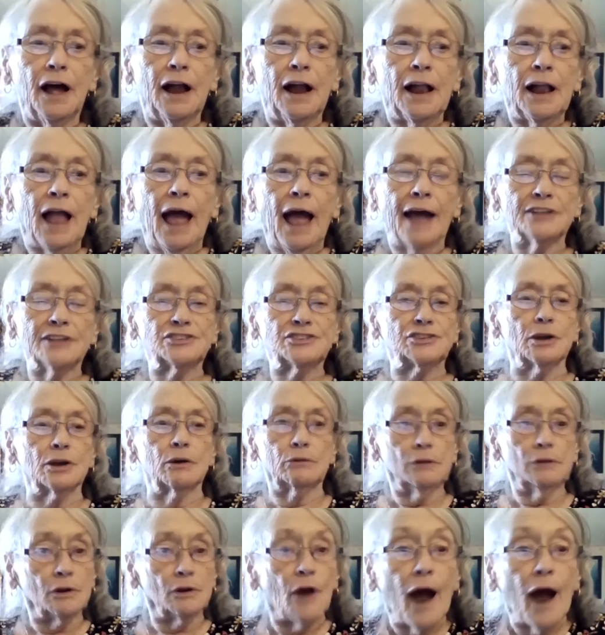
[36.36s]
and so
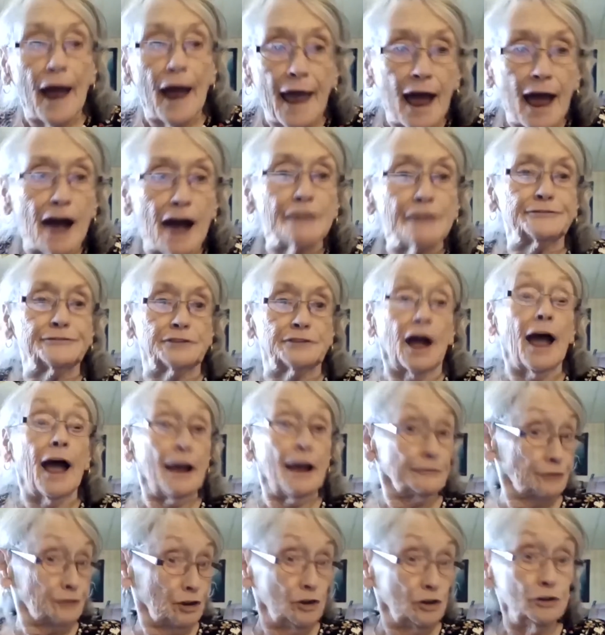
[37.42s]
I have
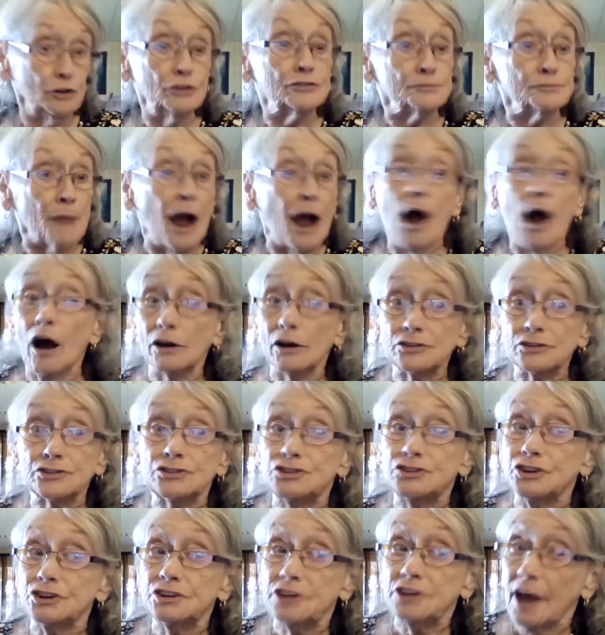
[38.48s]
to use my
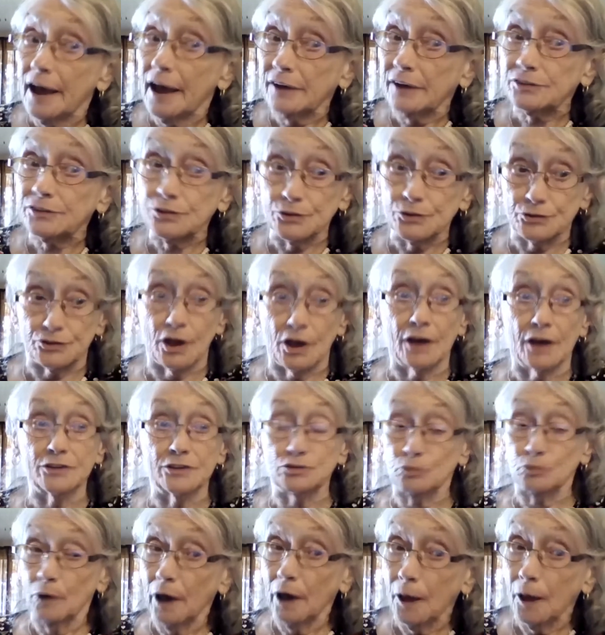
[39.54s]
oxygen to exercise.
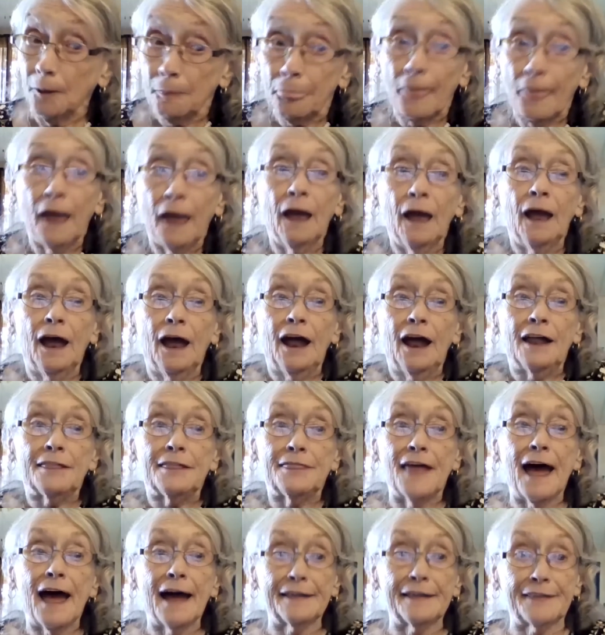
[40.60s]
Well,
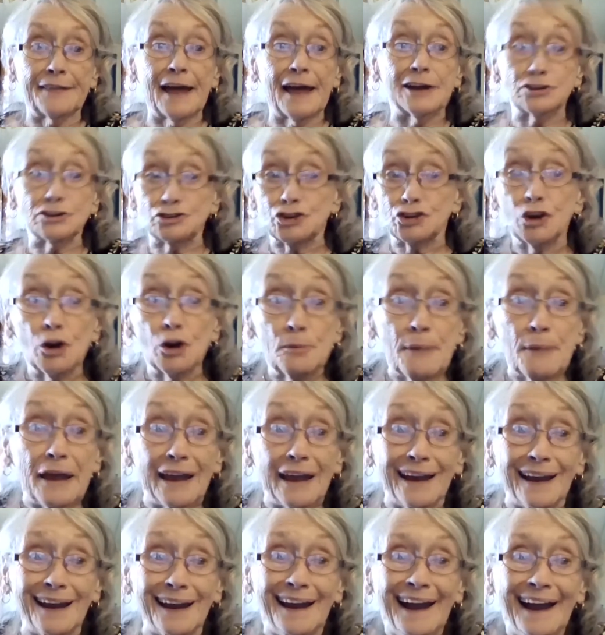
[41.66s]
that
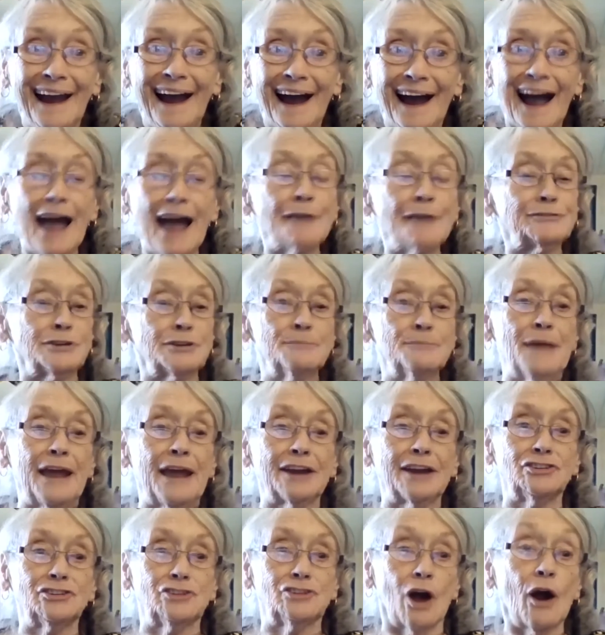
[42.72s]
tubing, I have to
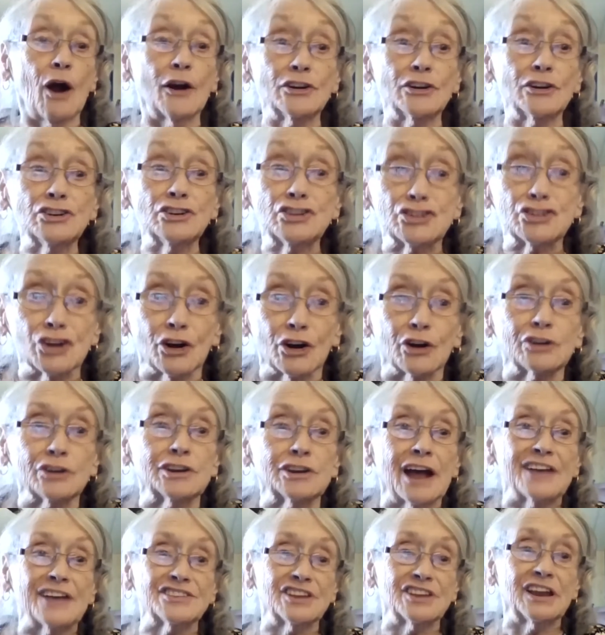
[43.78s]
make darn sure
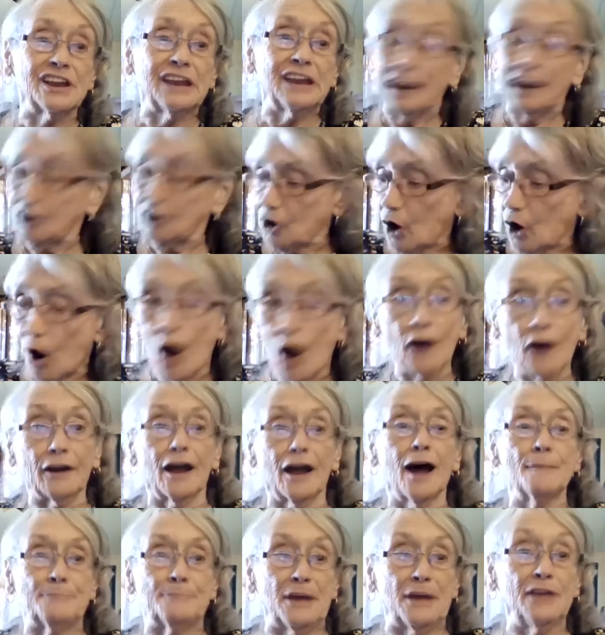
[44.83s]
doesn't get caught
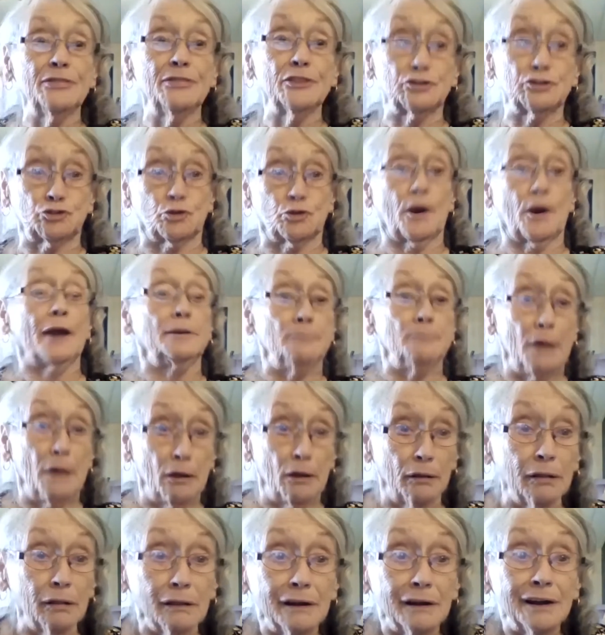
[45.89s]
up in the
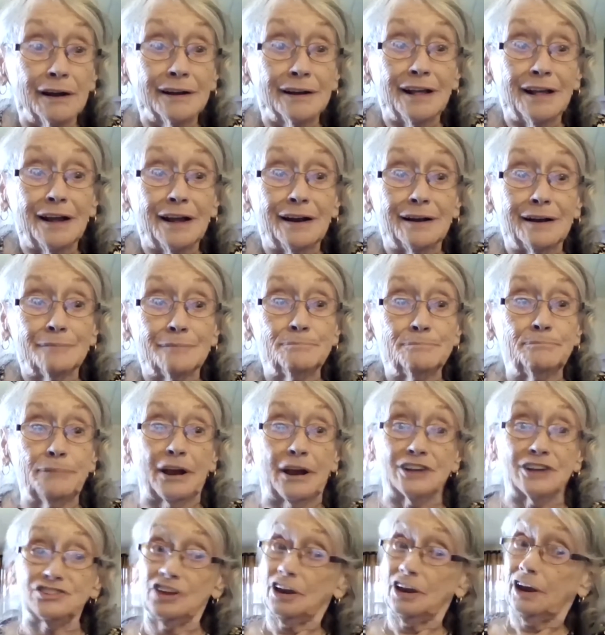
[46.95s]
treadmill,
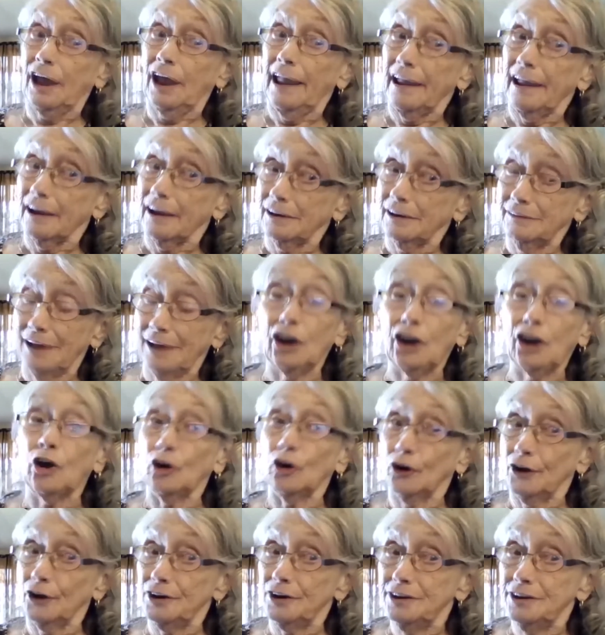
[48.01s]
because it
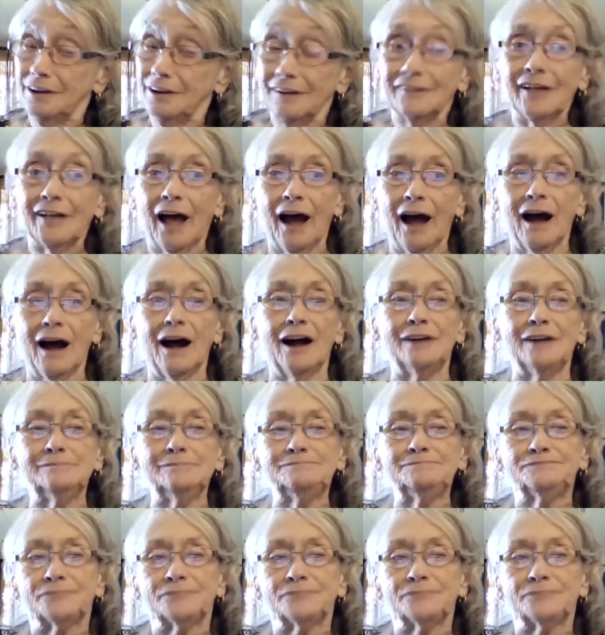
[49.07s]
could. Um,